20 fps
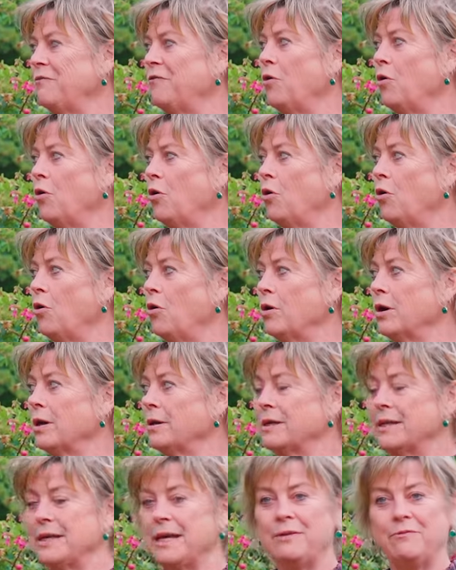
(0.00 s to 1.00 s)
four,
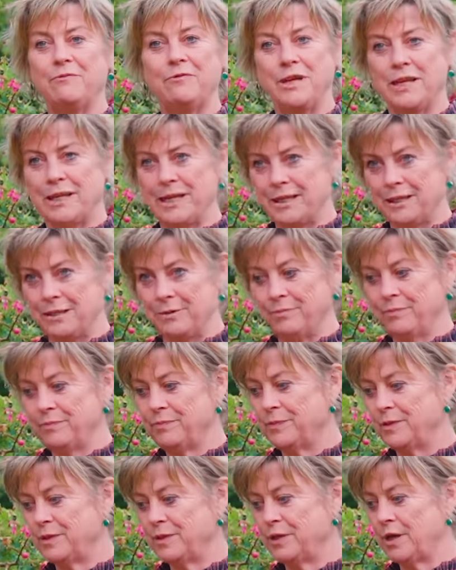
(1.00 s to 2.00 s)
keep feeding them.
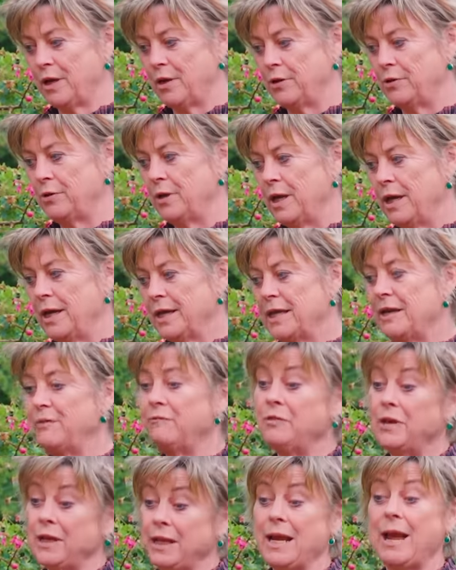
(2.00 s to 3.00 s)
So keep
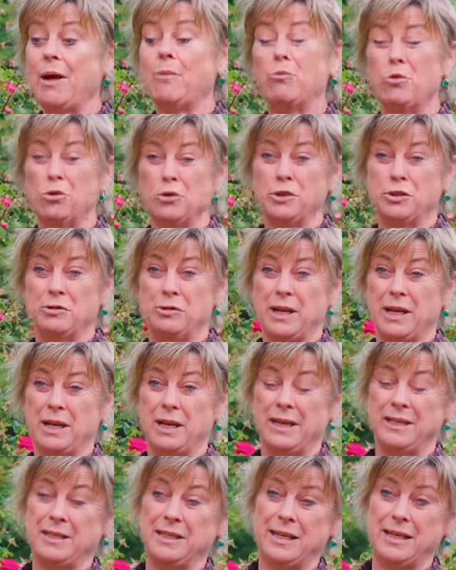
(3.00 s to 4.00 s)
feeding and watering,
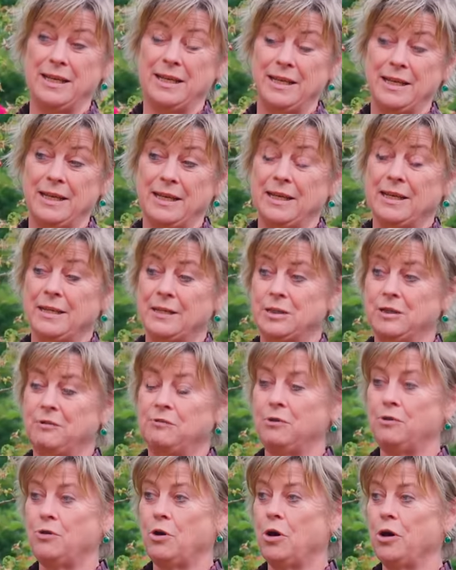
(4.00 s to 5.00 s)
ideally. So if
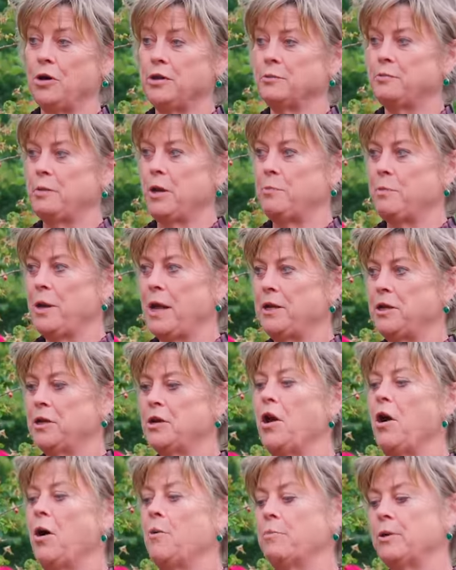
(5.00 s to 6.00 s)
you've got a hosepipe ban, you
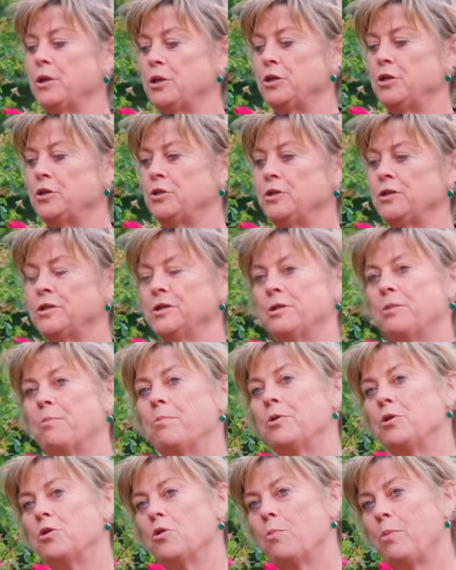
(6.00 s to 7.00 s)
can't, but use the,
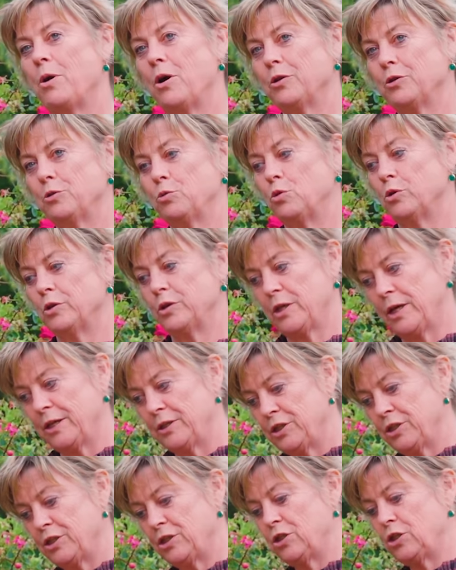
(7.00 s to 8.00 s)
your bath water
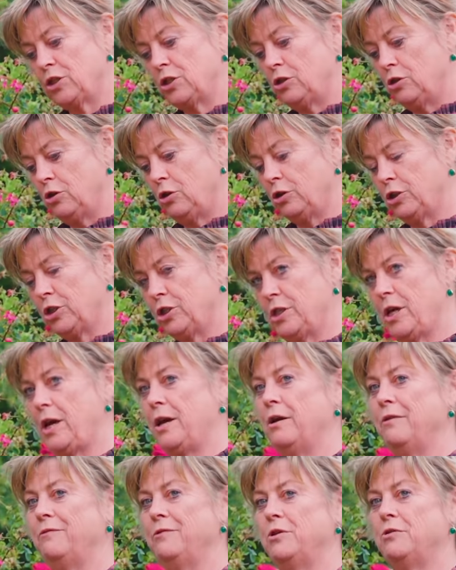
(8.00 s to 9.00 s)
and just slosh
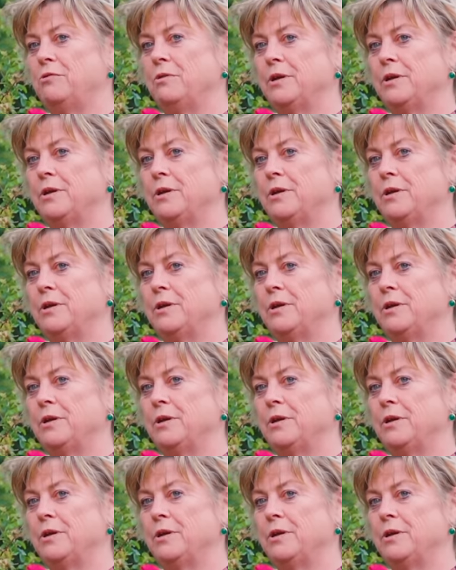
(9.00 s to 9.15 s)
that over your